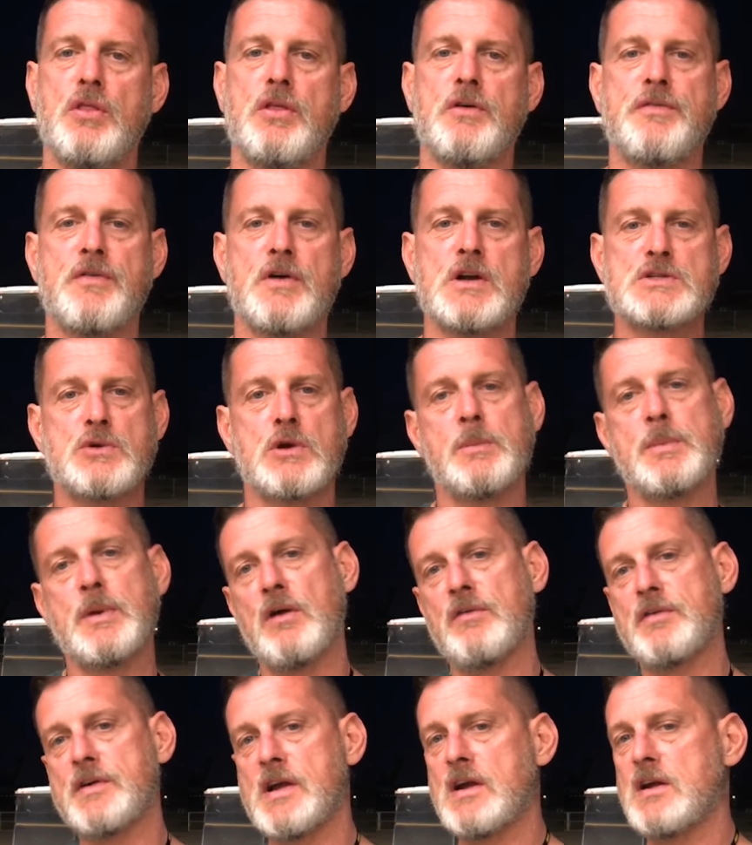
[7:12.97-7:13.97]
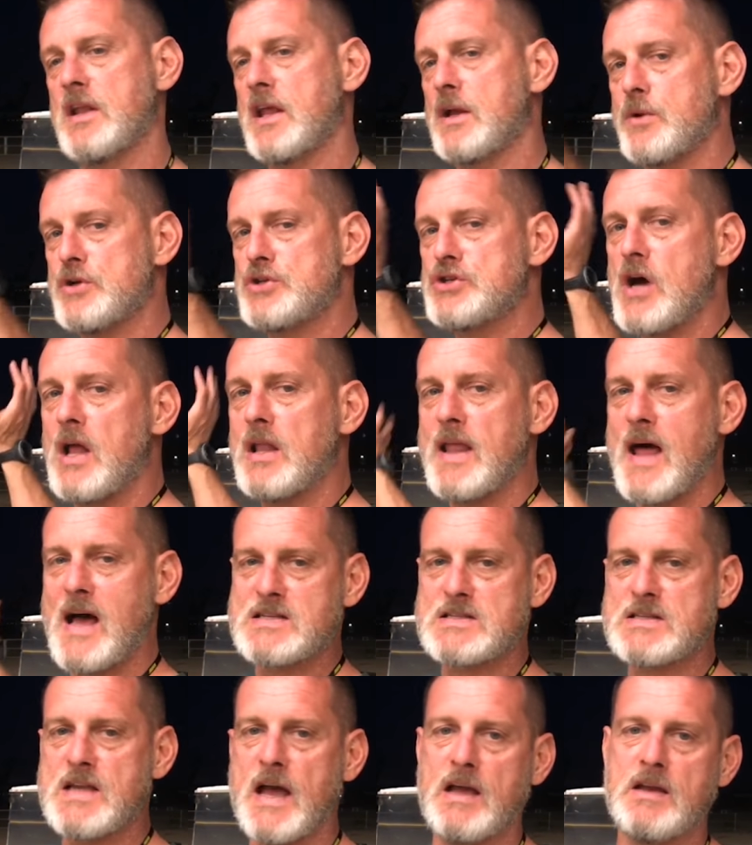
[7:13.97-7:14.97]
the first one will be over here like we shot
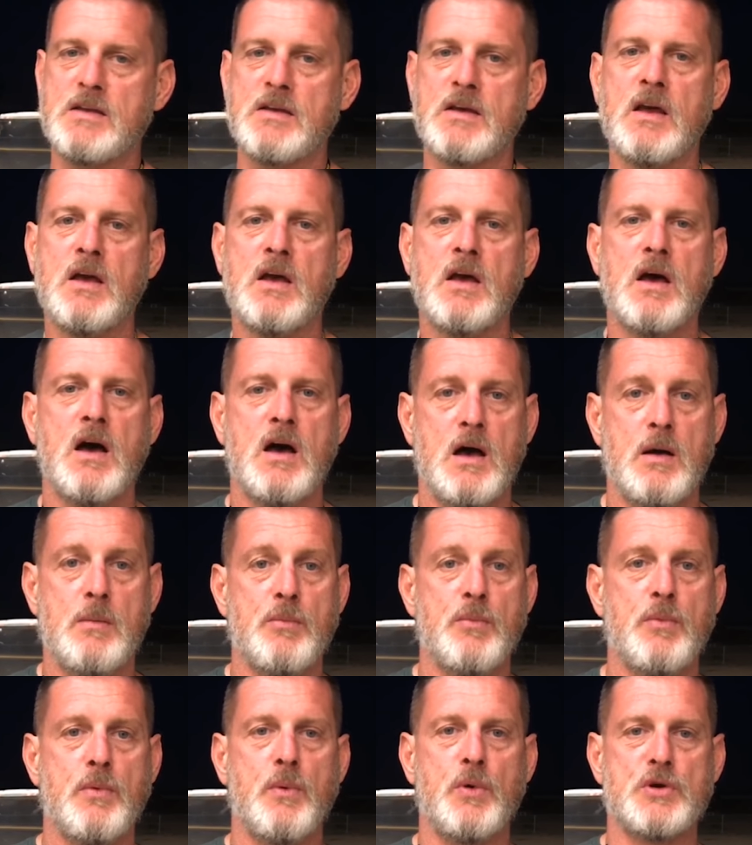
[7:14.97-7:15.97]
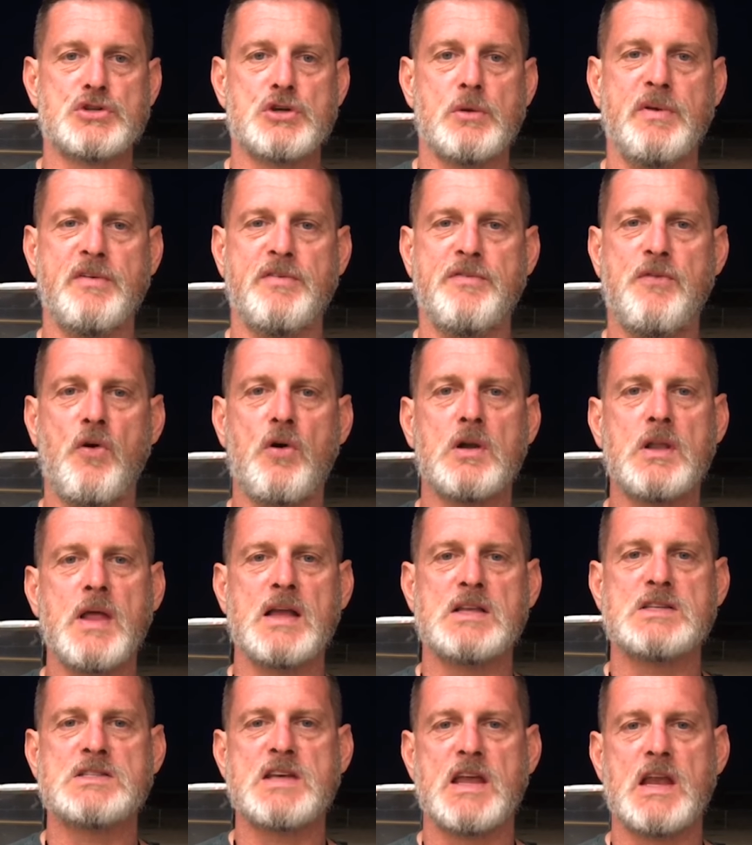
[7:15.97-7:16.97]
last night, um, which will be four
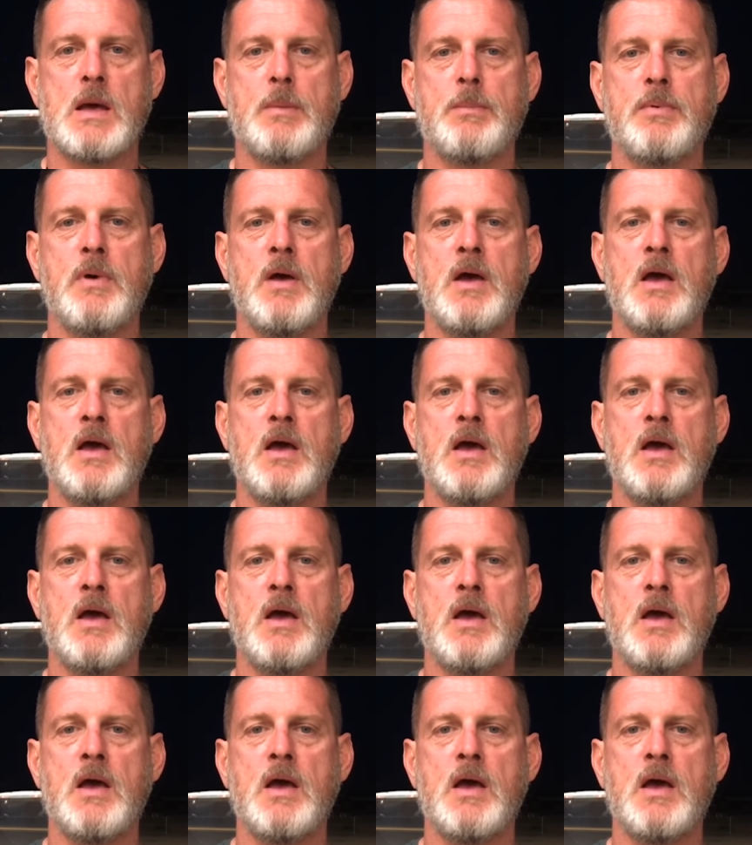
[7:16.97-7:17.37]
light setup.